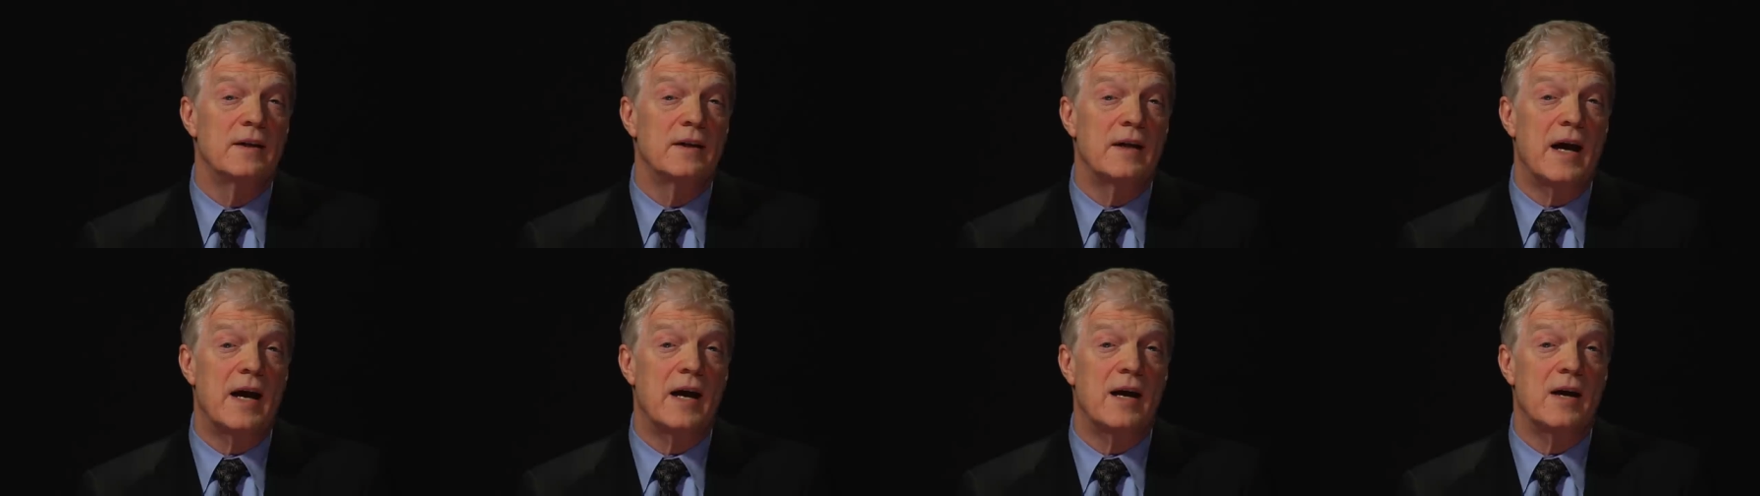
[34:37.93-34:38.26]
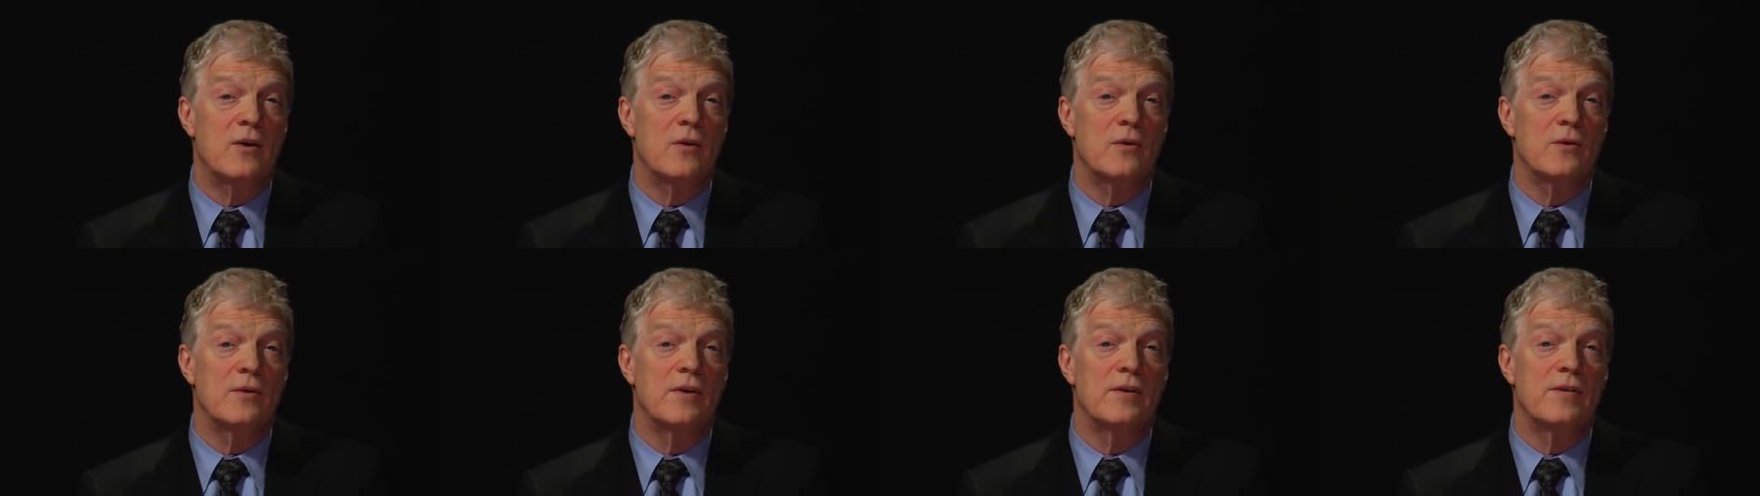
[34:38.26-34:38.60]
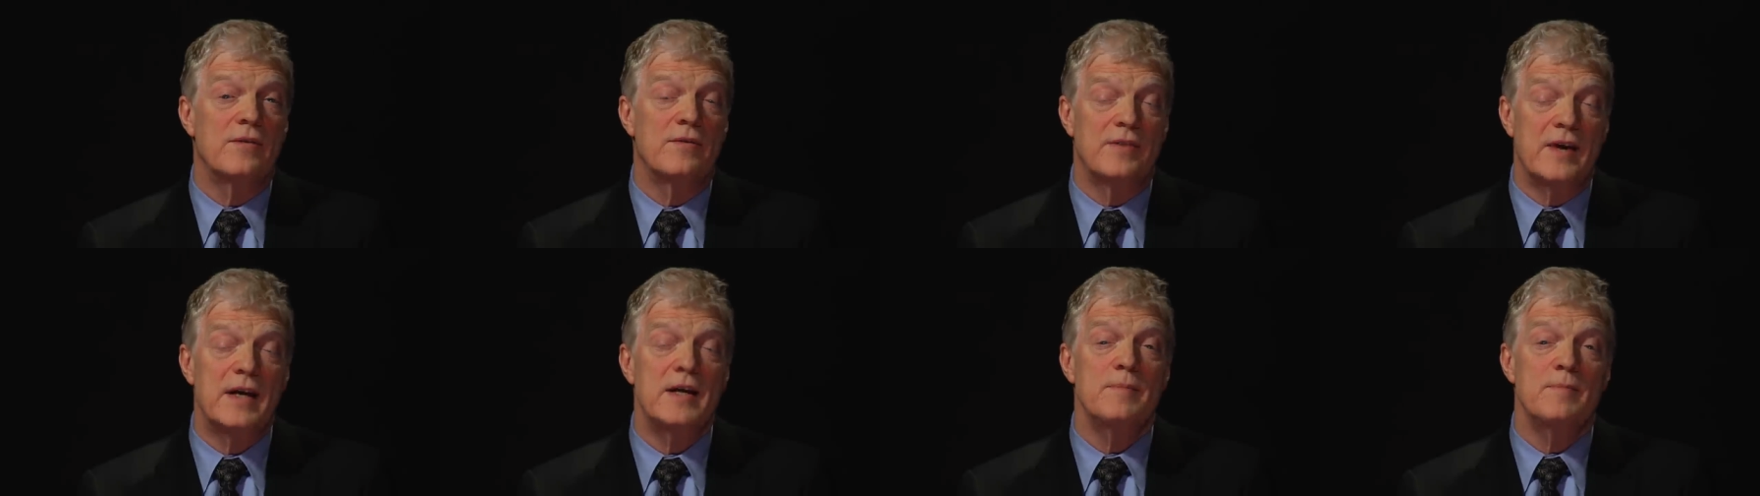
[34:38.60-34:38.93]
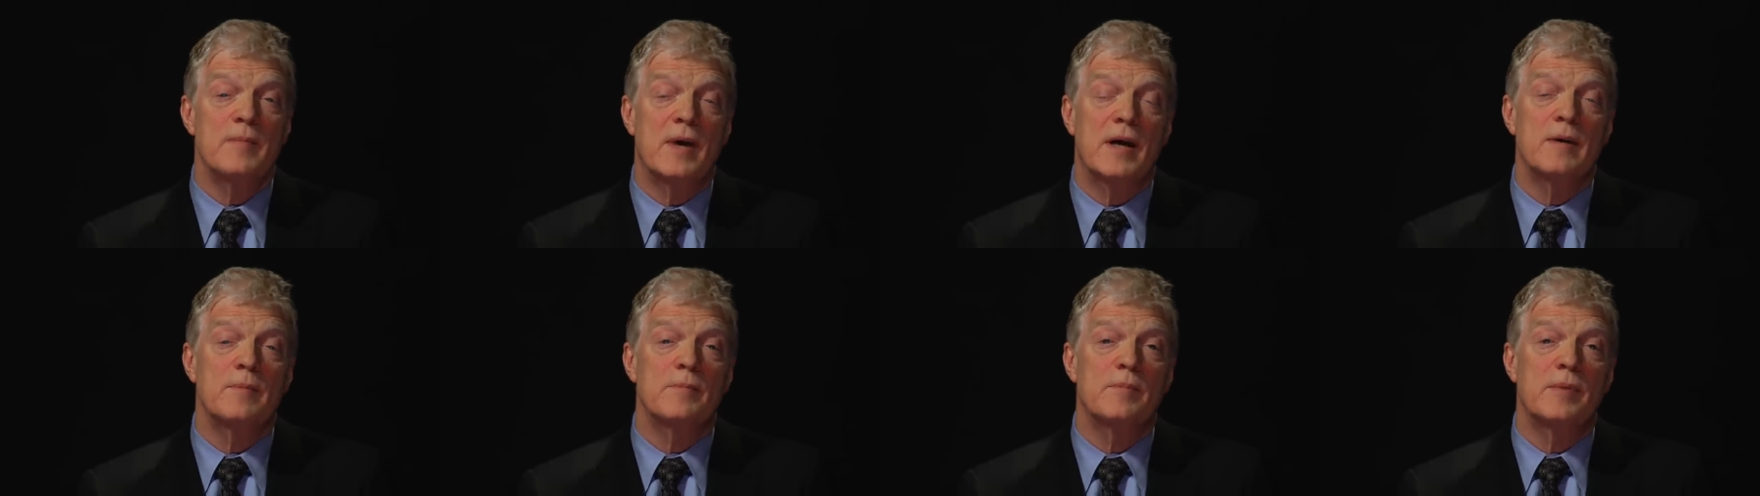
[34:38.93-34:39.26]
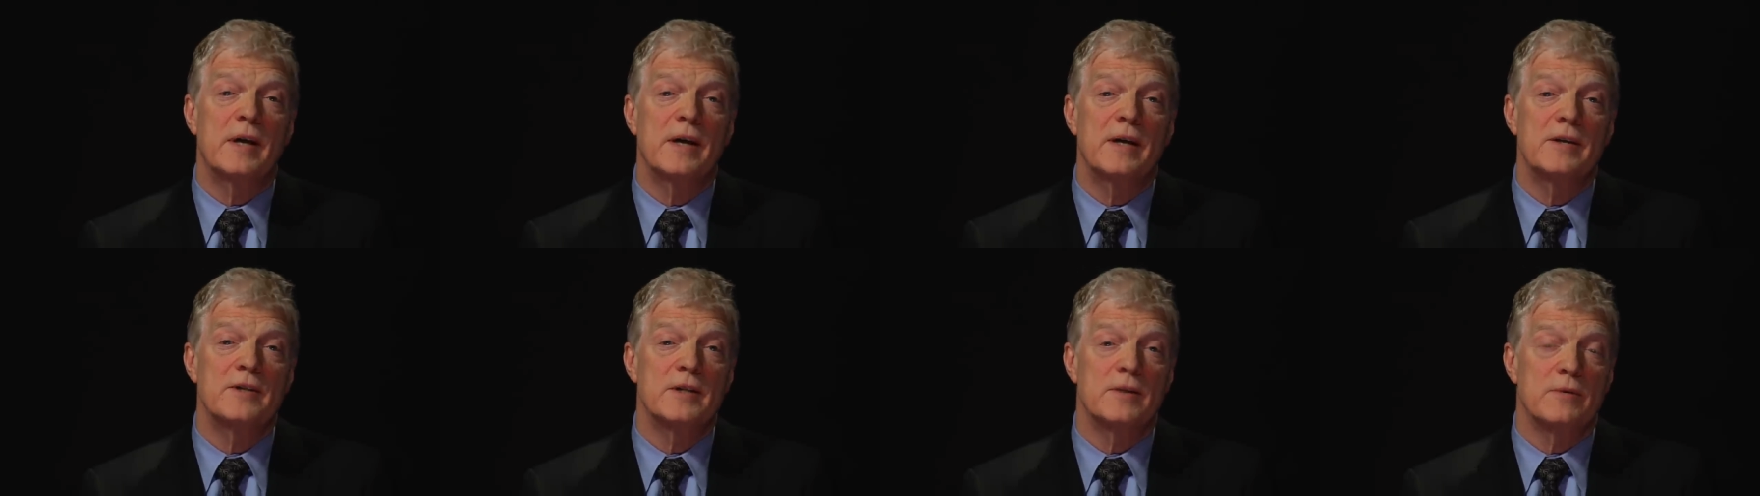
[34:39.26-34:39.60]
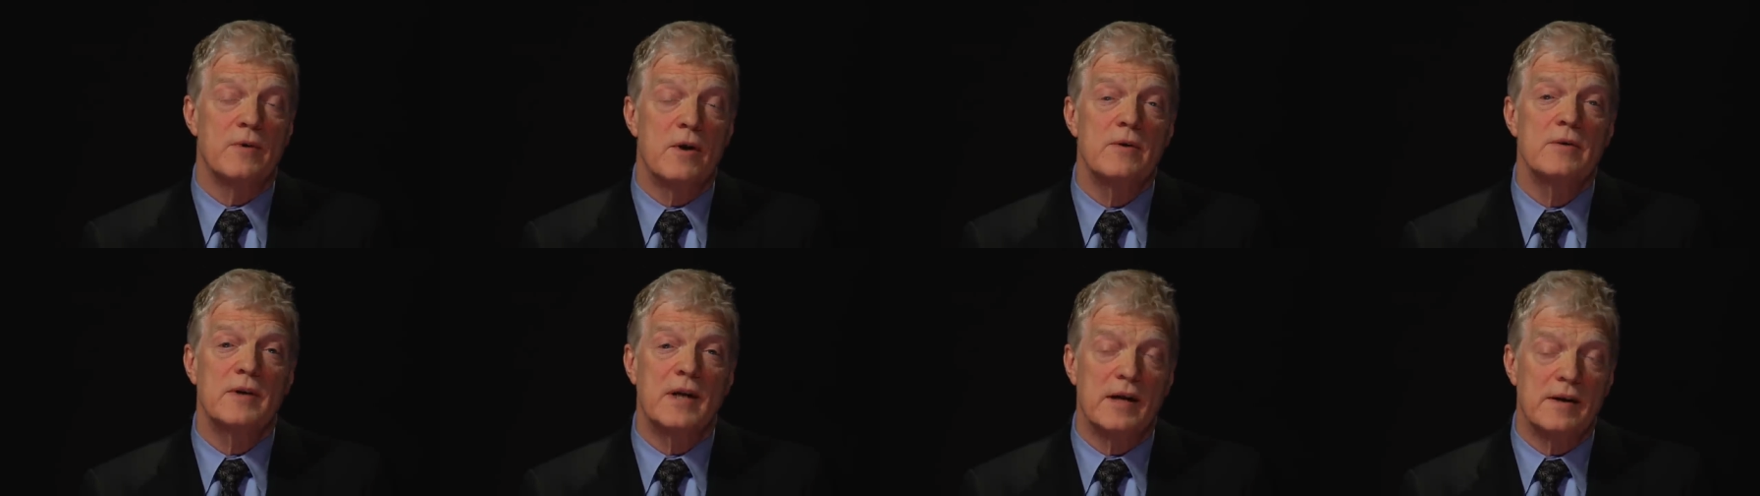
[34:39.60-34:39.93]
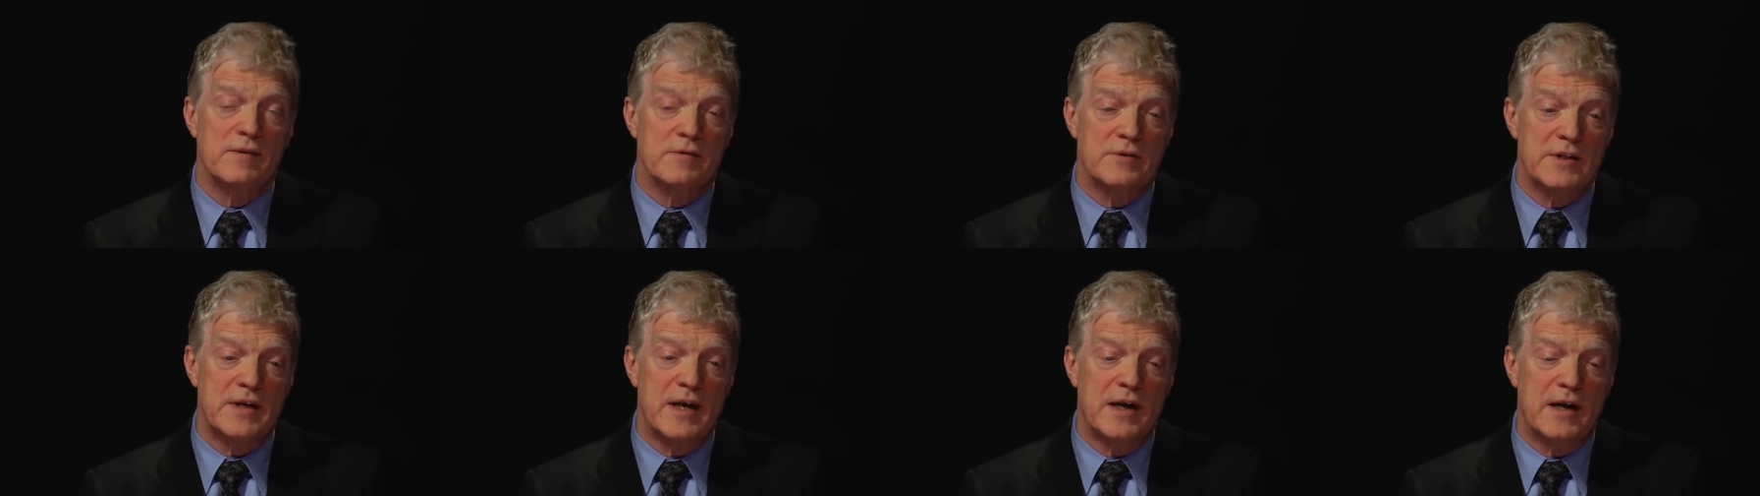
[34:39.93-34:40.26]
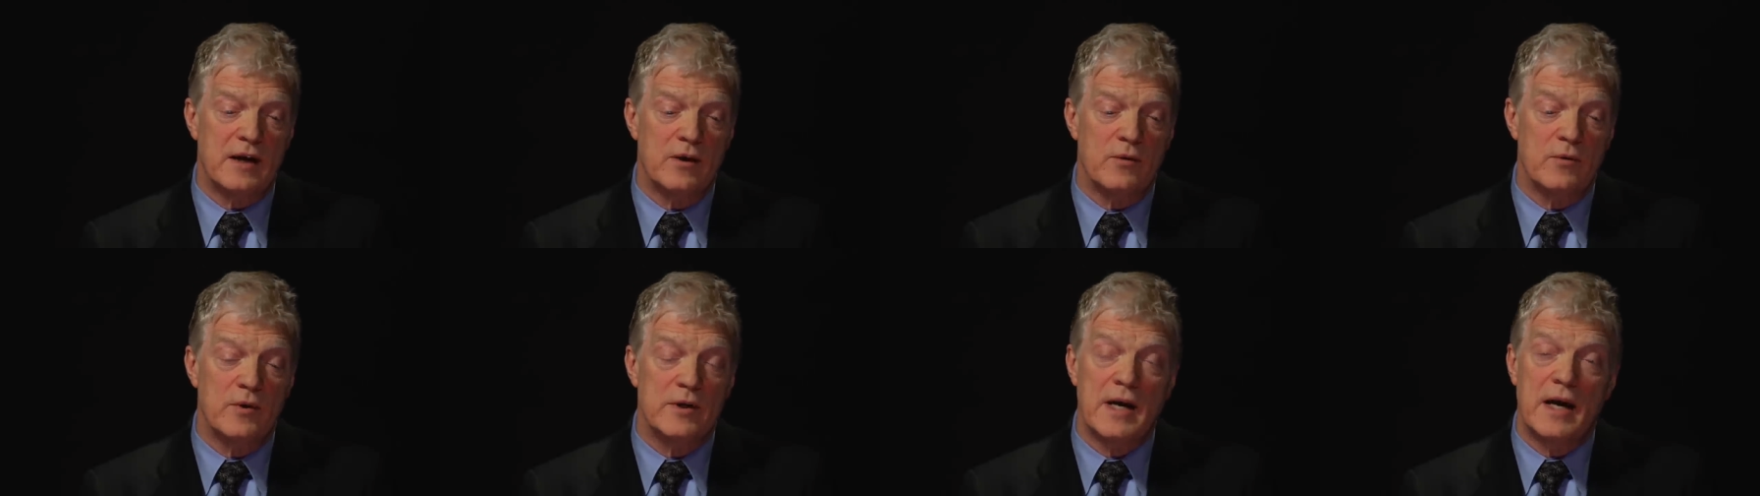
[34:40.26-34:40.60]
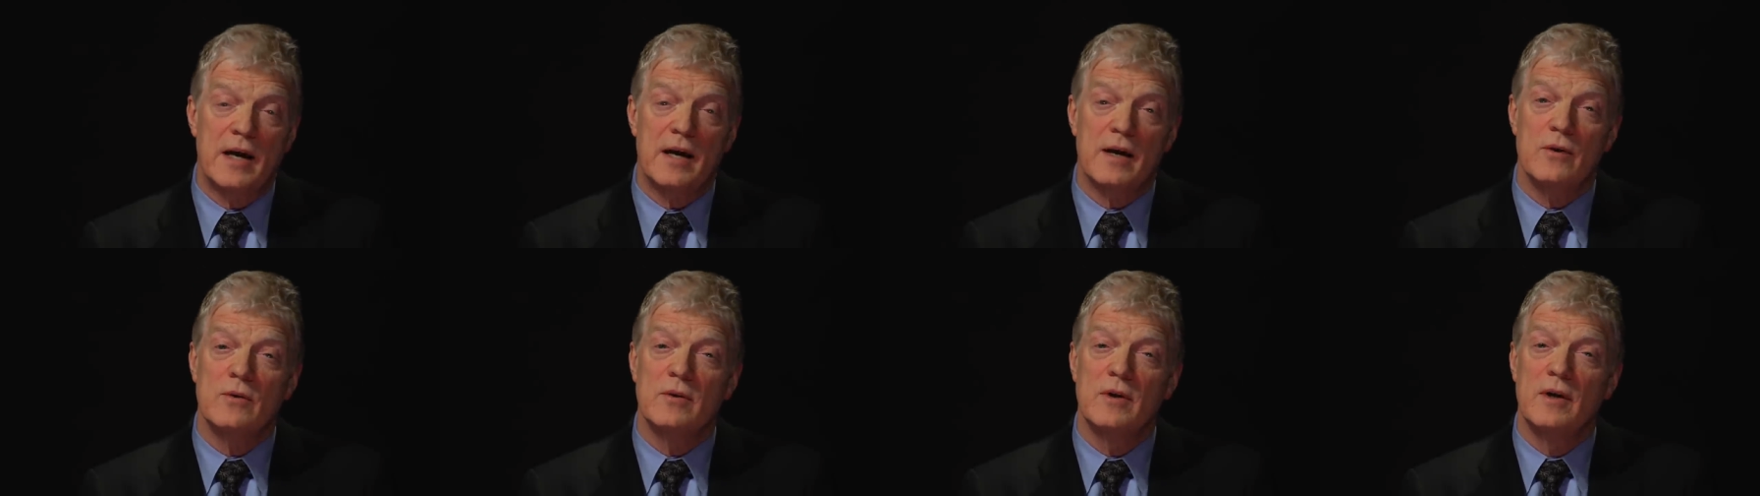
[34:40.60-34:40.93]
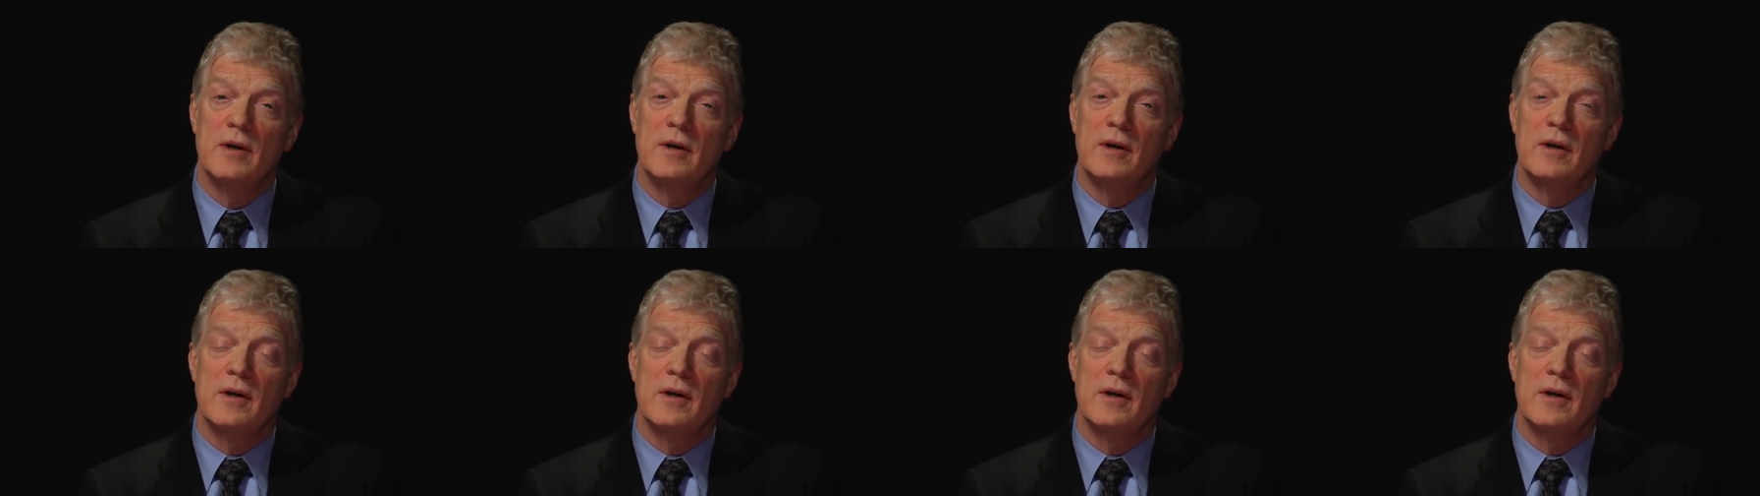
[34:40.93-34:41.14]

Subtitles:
how they might play into their own lives now and how